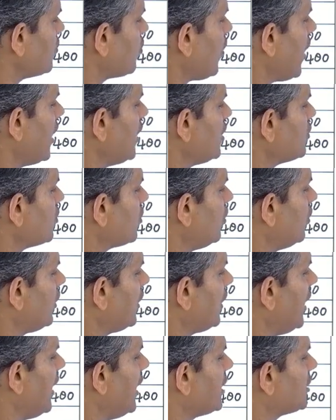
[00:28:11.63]
y is equal
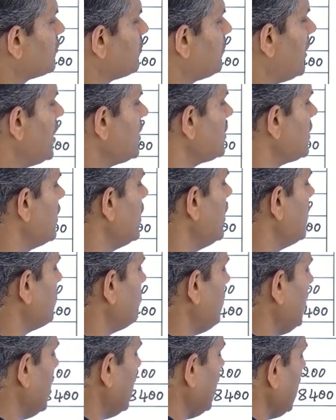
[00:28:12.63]
to ax plus
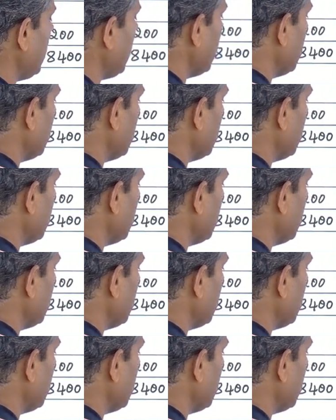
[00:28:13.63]
b,